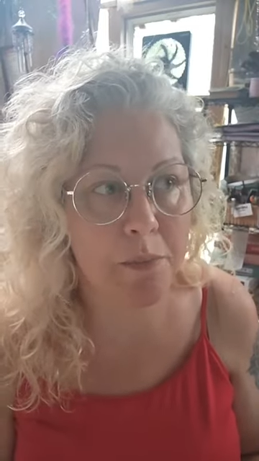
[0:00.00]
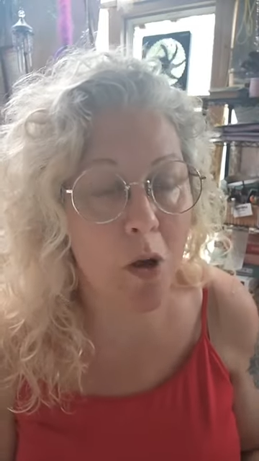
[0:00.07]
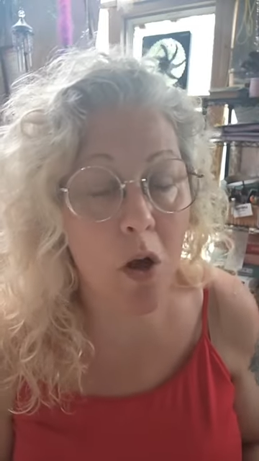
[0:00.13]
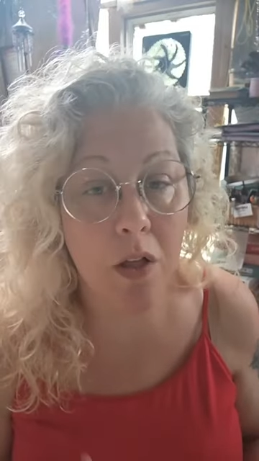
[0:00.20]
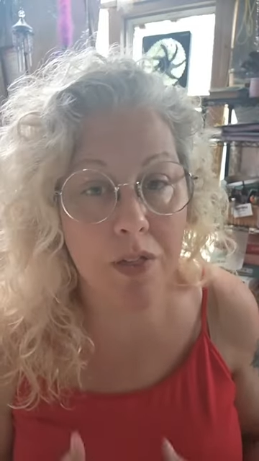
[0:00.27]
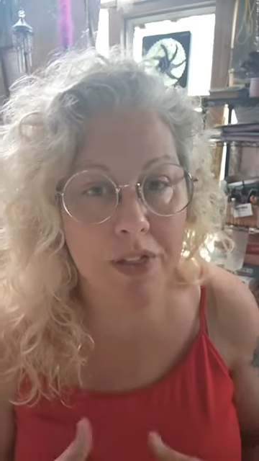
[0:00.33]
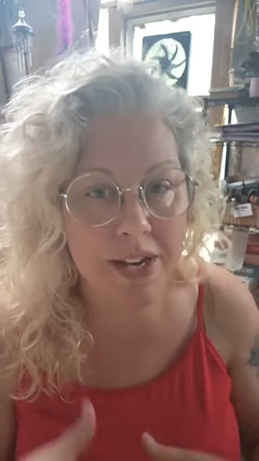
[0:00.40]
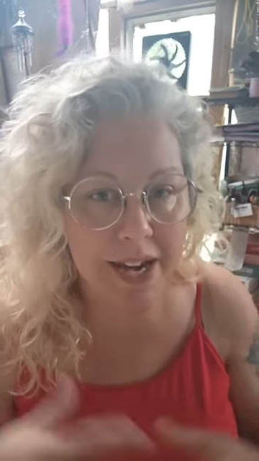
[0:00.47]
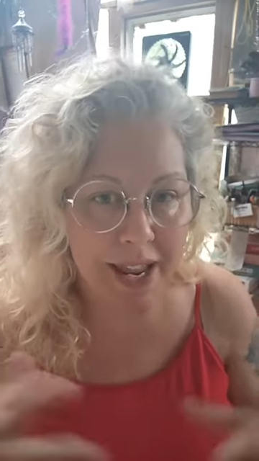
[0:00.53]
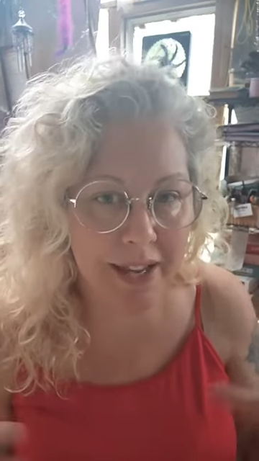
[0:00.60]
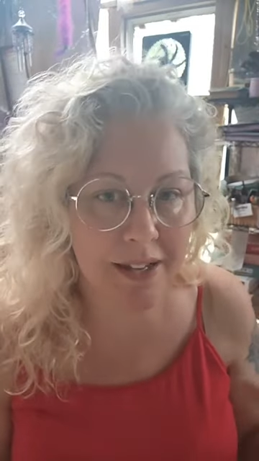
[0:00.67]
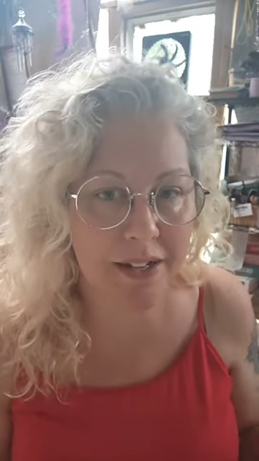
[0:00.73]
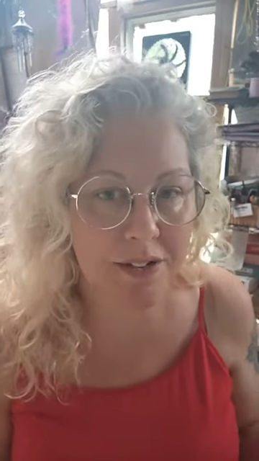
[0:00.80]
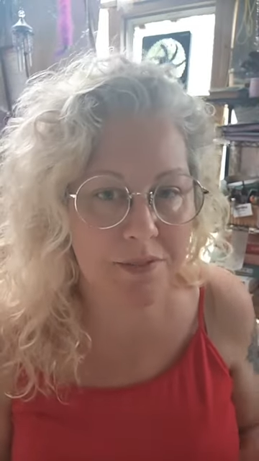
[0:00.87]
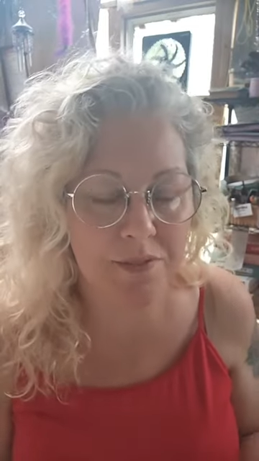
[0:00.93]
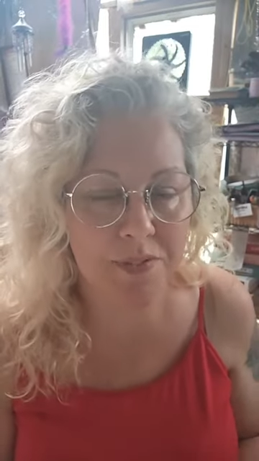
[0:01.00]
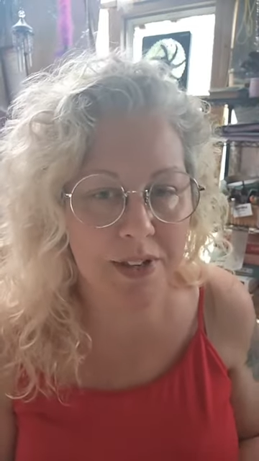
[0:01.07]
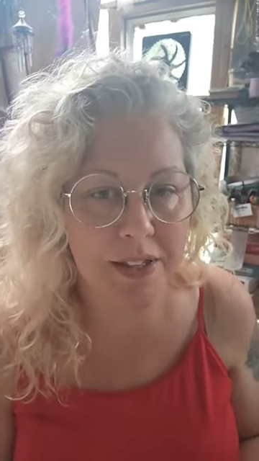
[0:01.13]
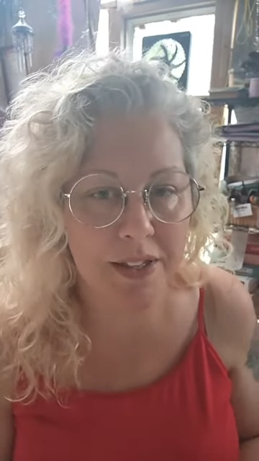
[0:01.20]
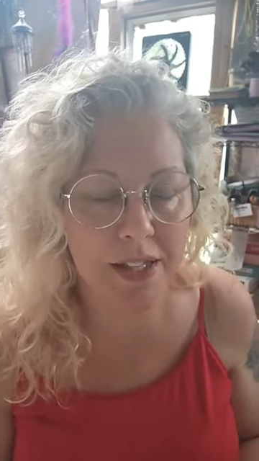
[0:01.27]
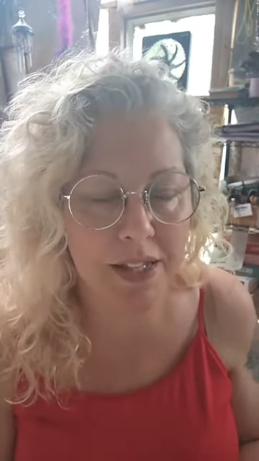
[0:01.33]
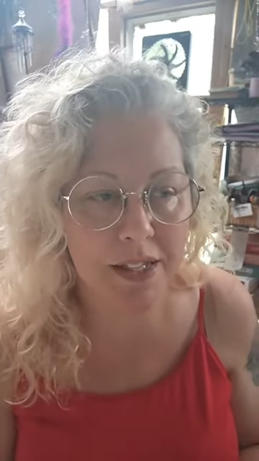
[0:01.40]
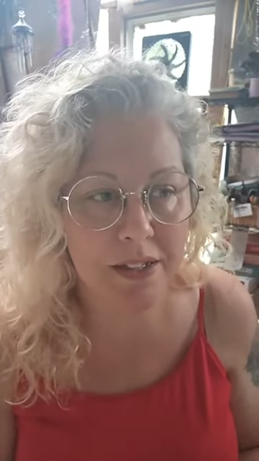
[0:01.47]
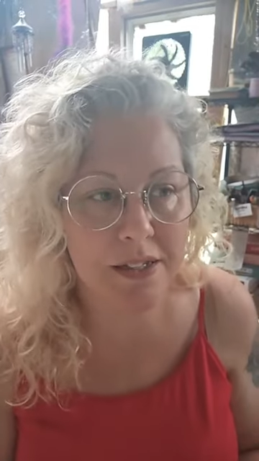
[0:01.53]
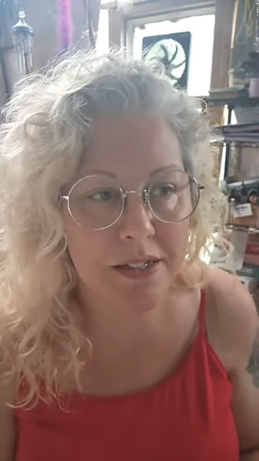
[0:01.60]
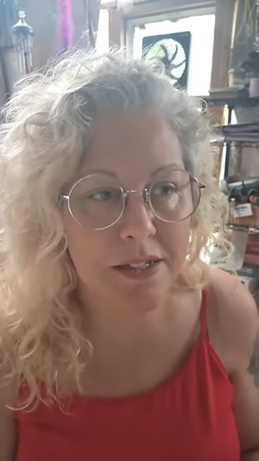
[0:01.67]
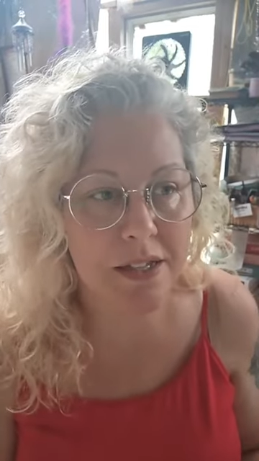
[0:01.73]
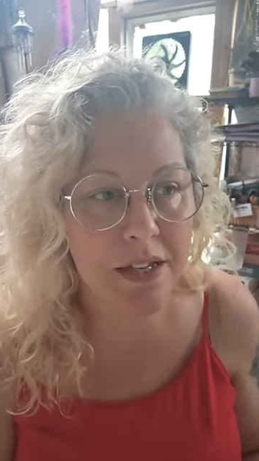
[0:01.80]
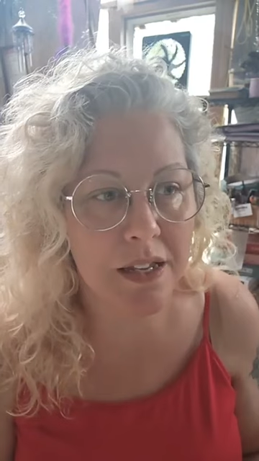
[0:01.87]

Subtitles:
all the negative feelings